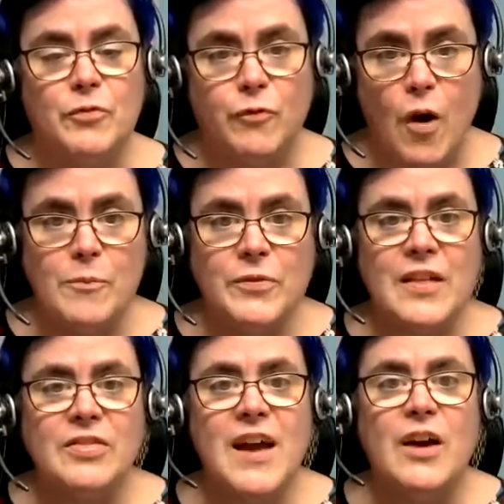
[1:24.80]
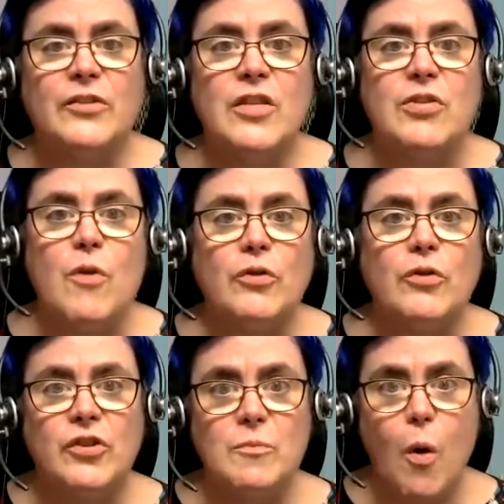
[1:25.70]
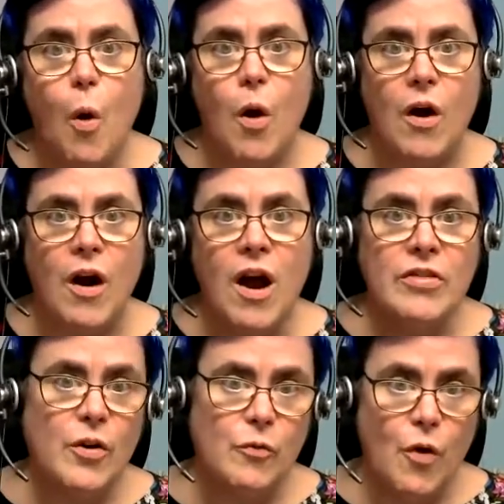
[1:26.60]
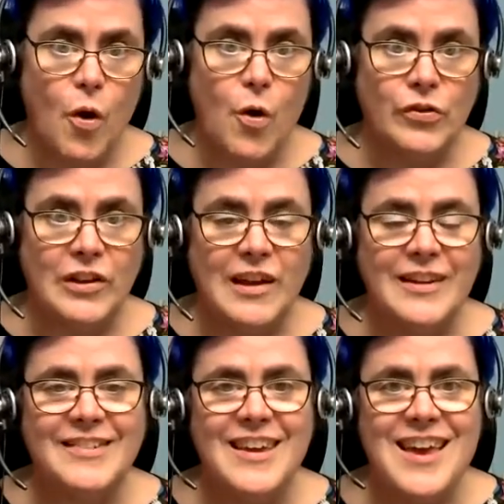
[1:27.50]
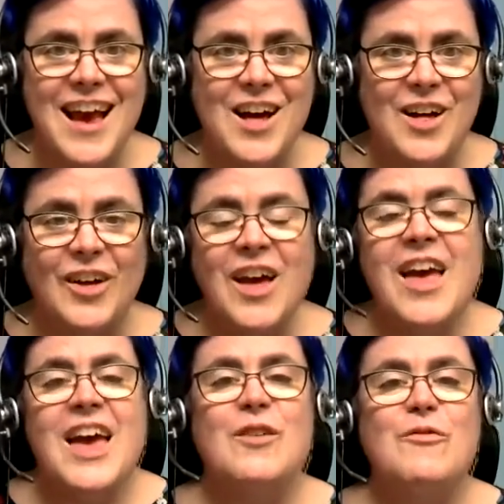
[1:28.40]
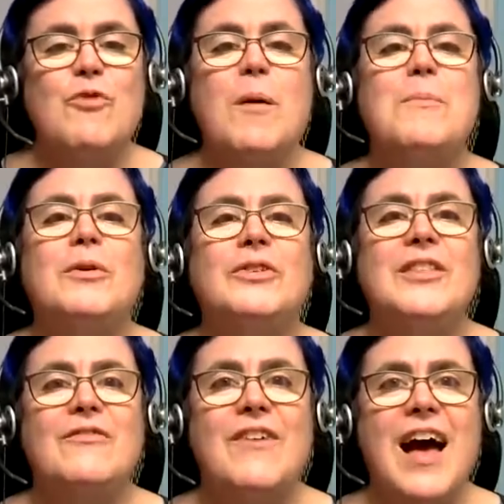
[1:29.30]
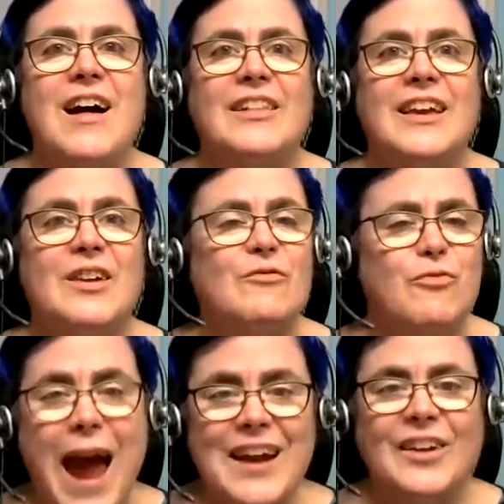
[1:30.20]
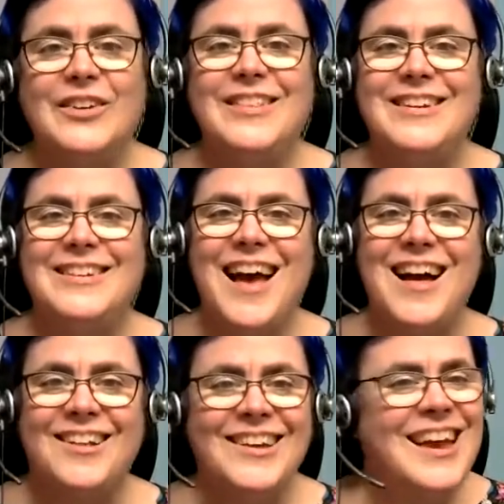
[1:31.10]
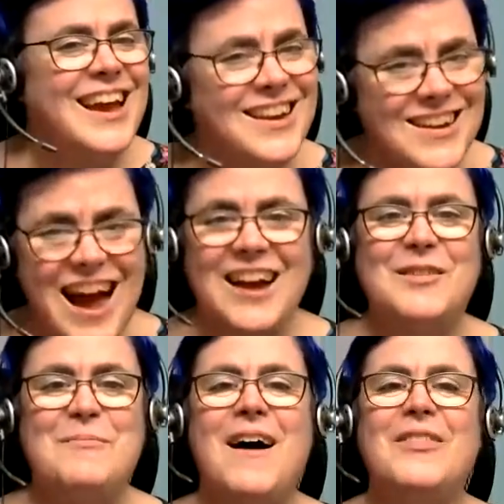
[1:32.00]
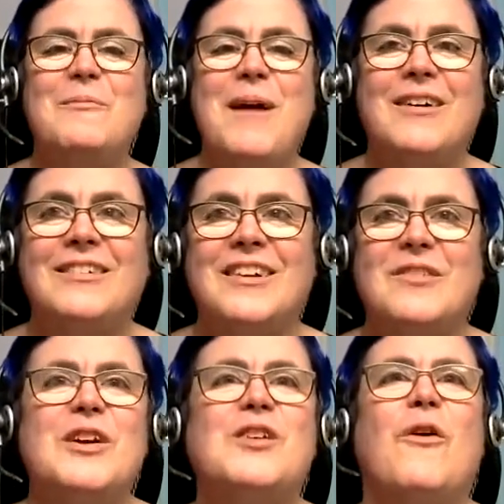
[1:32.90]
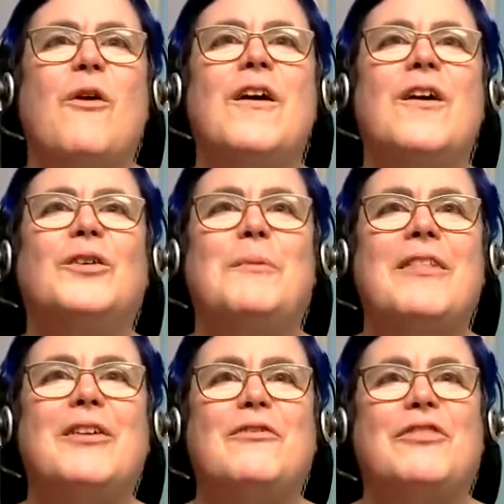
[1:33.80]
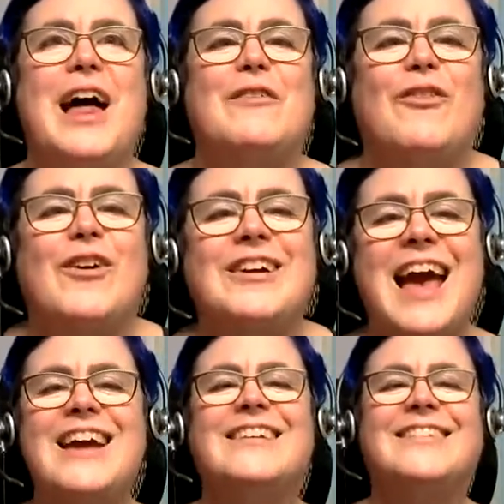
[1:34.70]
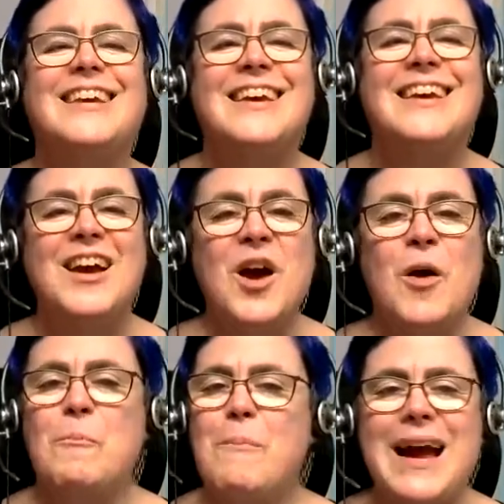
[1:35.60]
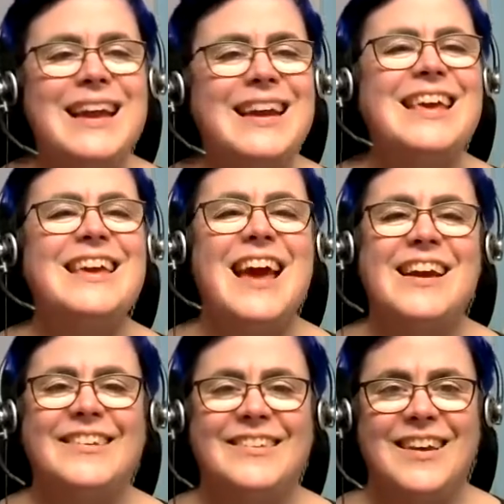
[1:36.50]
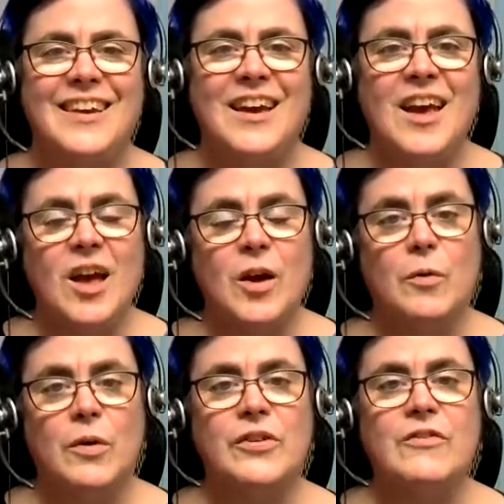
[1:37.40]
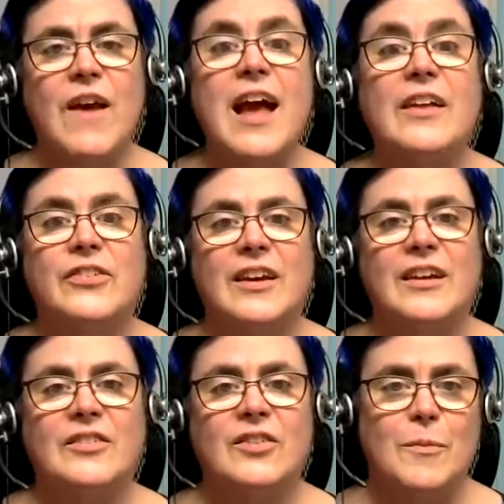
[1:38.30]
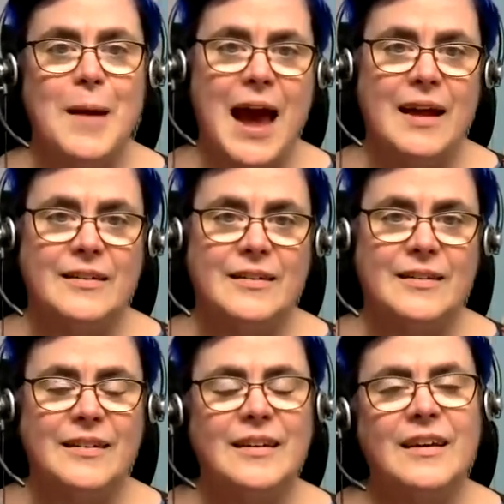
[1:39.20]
from 10,000 throats and more, there rose a lusty yell. It rumbled in the valley, it rattled in the dell, it knocked upon the mountain and recoiled upon the flat, for Casey, mighty Casey, was advancing to the bat.